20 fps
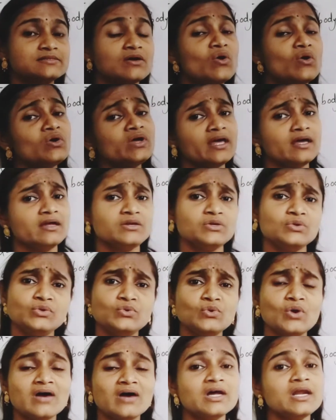Okay, to do
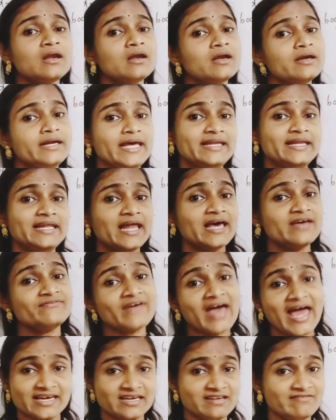our daily life
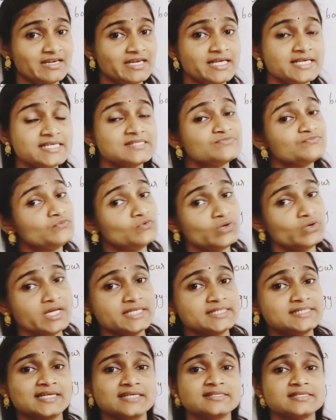activities, food
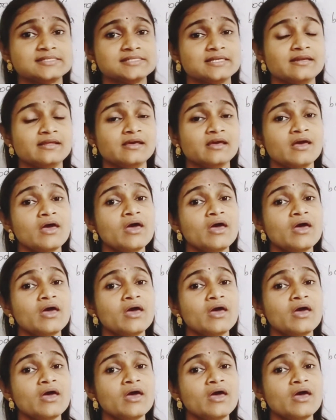is necessary.